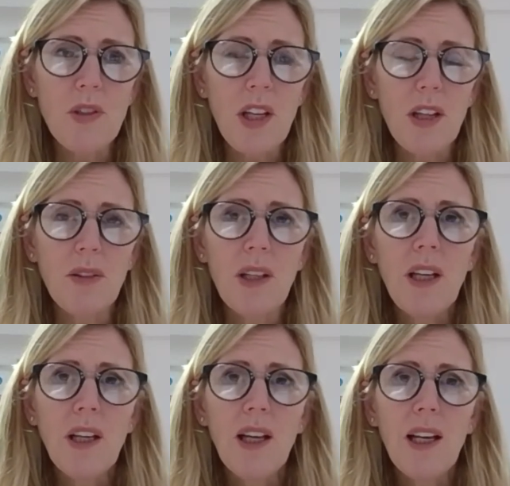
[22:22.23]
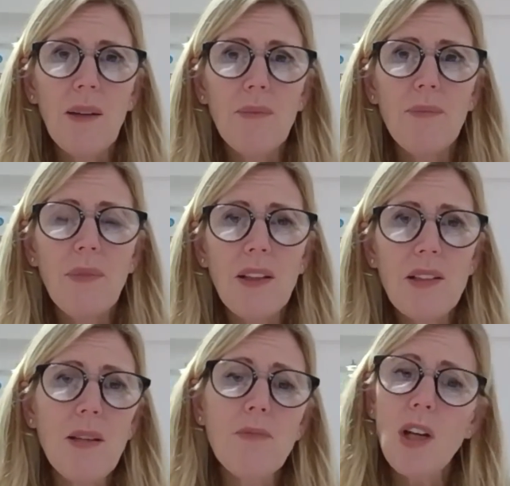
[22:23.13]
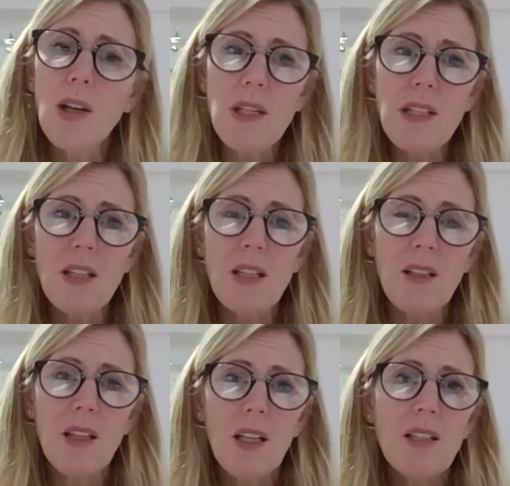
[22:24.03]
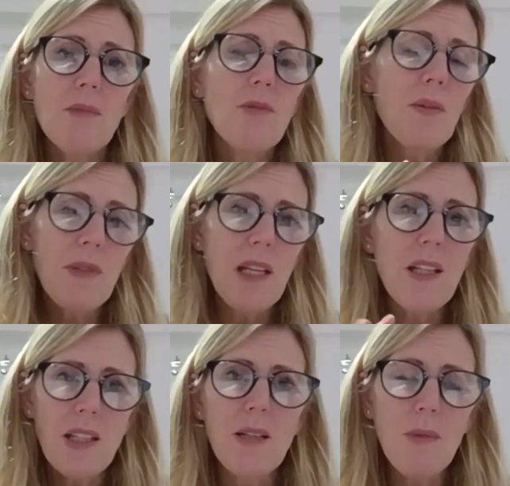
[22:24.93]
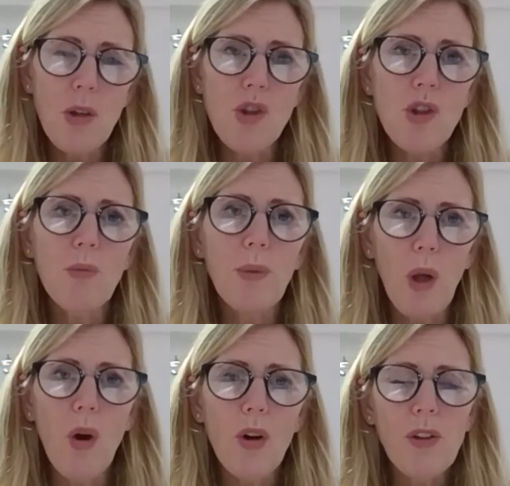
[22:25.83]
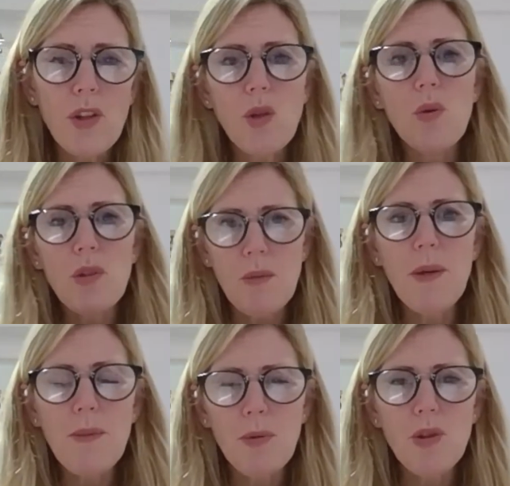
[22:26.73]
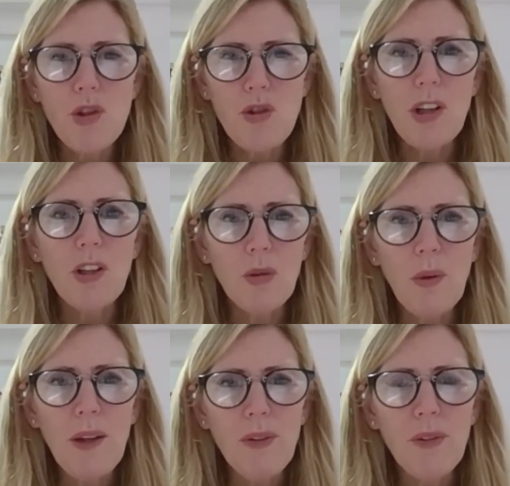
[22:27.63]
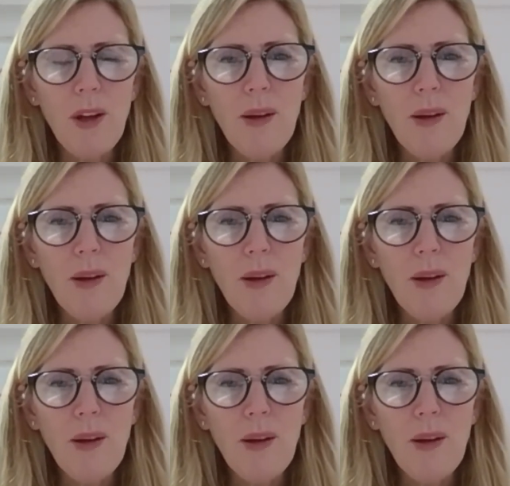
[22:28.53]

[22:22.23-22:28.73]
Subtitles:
So and sometimes it is an emotional block that's causing people to struggle with